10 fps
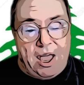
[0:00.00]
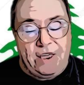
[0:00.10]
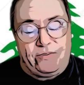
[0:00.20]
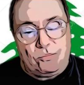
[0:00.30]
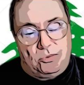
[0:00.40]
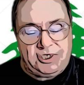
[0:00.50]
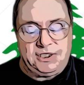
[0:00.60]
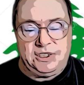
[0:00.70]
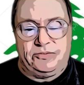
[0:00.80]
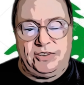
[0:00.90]
If you're
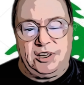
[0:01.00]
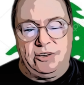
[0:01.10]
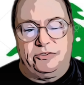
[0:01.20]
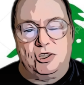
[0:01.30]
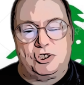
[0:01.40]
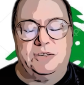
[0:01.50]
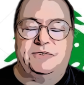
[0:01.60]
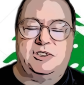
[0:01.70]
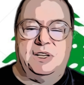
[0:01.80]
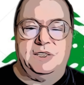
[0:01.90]
watching this video version of
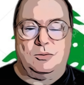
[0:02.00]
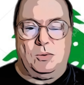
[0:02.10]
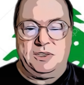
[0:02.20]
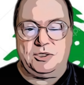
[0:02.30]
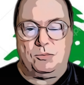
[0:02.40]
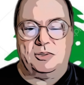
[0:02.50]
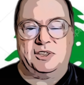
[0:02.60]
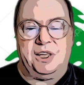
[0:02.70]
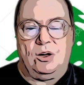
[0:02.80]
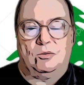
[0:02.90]
today's quiz, you're
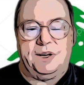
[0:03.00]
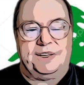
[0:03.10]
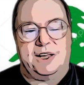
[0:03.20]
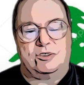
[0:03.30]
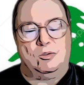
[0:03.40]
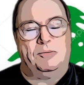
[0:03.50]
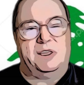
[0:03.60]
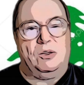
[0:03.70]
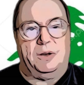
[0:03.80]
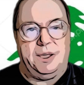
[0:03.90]
watching it on Nik Nak's Old
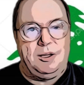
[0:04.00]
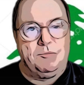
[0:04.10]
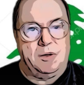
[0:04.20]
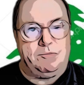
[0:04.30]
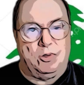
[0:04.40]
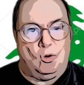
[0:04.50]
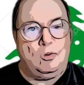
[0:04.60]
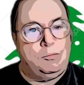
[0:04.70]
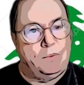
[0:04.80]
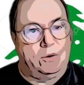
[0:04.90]
Peculiar, my
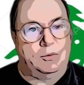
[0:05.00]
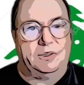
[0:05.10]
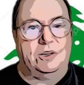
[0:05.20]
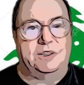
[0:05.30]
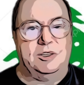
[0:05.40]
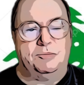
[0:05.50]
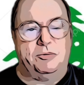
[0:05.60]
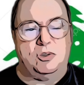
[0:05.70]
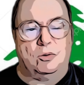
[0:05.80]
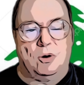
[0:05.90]
blog, where I'd like you to
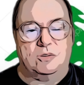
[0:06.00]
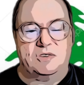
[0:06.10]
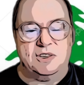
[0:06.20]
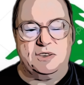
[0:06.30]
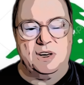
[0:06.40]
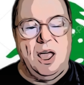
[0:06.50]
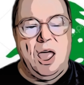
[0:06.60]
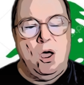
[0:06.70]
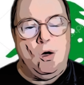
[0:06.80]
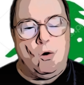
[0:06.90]
put your answers,
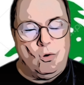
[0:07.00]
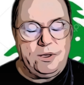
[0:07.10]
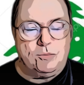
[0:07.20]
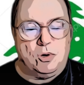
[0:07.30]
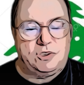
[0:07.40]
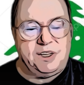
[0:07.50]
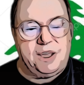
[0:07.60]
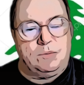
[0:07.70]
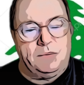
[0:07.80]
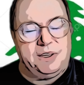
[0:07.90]
or you're watching
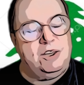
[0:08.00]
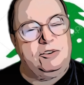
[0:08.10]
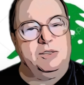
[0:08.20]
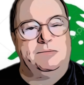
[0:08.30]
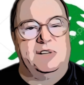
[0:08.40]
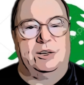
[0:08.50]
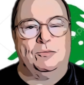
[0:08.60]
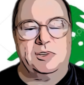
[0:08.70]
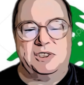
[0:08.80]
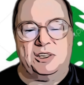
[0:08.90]
it on my YouTube
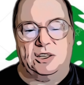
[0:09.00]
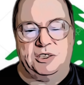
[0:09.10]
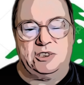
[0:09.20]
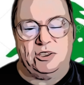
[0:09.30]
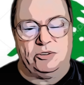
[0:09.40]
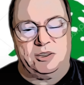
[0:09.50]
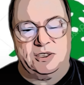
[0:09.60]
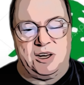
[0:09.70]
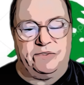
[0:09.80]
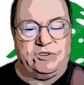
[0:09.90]
channel, Mr.
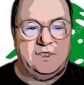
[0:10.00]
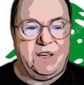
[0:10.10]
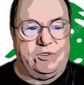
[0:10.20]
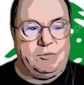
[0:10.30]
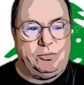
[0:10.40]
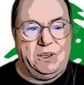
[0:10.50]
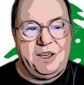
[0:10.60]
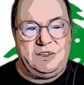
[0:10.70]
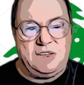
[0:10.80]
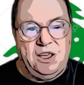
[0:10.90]
Cuddy2977.
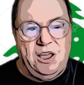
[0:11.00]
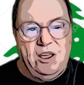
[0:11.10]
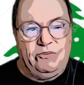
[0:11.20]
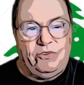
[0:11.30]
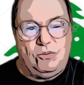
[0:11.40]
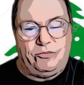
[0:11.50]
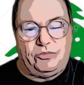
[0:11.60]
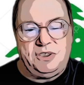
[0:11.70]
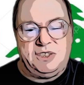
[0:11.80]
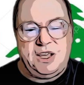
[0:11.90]
Please feel
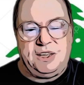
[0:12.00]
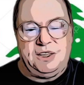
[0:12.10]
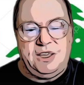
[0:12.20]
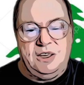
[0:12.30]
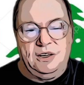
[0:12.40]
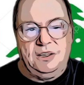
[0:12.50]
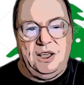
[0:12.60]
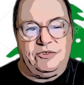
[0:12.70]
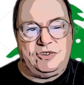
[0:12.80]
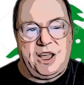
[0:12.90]
free to hit the
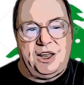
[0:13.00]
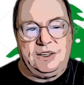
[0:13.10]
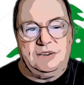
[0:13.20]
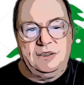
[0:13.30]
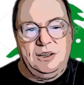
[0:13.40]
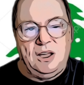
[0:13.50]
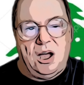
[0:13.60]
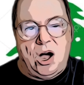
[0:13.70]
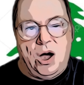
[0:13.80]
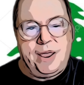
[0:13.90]
left hand
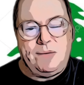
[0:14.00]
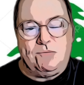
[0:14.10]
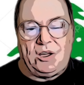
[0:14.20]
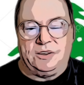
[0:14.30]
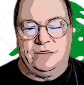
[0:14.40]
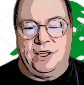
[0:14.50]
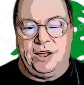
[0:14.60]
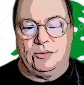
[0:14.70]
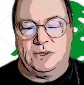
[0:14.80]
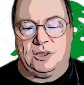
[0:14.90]
I button
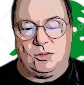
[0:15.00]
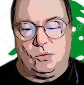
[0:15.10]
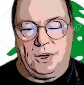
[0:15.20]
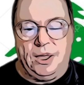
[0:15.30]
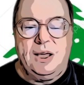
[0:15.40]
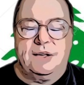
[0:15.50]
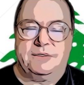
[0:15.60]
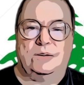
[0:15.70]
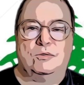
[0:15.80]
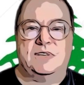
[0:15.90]
there in the corner.
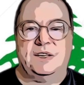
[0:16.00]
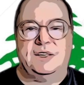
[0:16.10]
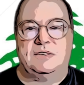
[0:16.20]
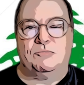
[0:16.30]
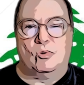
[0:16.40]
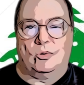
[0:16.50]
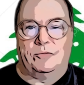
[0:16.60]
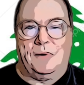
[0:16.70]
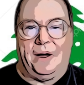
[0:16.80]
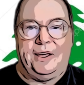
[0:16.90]
That'll take you to more
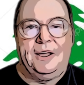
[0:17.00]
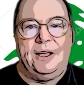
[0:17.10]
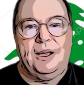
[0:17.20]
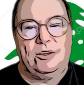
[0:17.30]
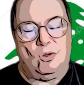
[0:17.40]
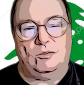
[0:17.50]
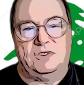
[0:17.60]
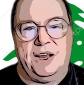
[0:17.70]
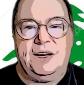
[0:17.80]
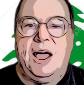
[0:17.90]
of my
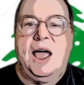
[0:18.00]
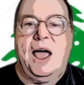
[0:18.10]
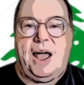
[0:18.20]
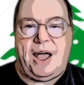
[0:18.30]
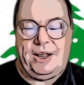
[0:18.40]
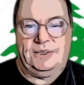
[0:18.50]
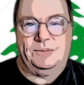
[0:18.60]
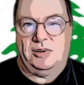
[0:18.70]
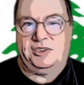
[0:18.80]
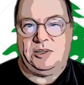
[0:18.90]
content and
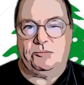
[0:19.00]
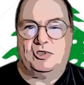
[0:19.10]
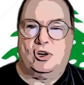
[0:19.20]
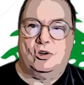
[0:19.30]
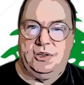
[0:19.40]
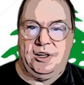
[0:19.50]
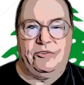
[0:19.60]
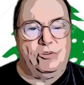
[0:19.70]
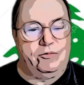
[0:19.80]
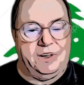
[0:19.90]
to my tip jar
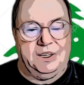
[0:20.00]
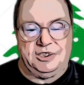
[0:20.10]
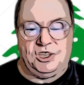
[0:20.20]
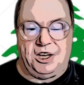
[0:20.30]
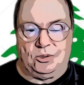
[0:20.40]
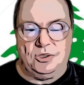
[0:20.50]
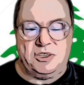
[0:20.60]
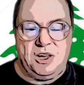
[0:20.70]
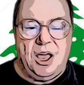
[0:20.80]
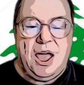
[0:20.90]
if you're feeling
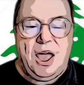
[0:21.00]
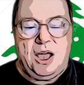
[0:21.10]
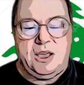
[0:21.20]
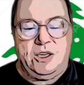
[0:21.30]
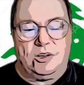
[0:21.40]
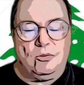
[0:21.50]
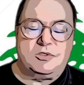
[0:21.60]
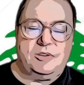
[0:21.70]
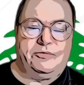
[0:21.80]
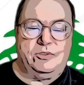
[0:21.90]
generous. You can
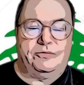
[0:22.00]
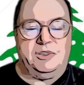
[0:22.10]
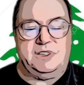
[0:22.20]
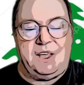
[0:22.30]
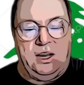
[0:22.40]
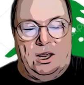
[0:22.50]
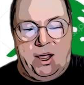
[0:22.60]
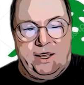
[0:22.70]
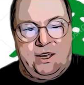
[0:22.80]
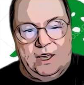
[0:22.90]
also feel free to hit
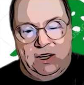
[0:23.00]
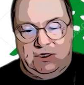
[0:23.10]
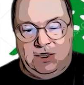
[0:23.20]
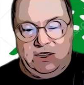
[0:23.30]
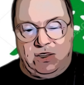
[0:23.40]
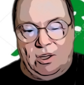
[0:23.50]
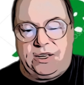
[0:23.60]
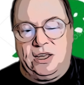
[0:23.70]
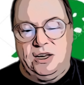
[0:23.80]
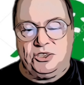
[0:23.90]
like,
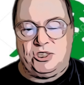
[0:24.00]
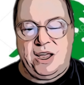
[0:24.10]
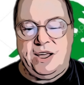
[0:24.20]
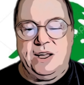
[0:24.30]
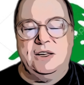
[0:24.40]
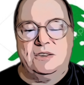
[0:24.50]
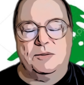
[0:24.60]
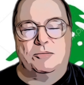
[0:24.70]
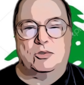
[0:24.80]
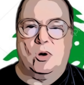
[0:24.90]
dislike, share,
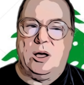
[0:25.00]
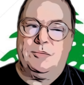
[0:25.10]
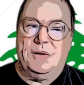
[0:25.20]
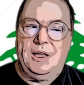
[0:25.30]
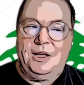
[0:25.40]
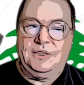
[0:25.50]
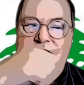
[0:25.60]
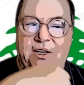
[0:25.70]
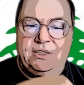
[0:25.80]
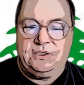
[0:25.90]
subscribe,
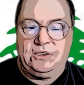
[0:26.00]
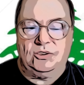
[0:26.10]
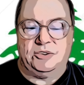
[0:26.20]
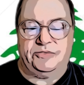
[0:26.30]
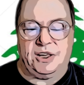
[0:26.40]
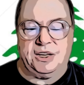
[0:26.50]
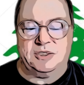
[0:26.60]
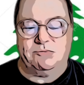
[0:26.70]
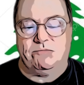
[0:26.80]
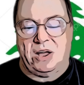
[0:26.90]
and ding the
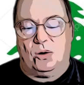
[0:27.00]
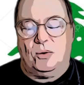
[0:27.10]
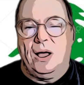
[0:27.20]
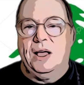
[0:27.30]
notification bell.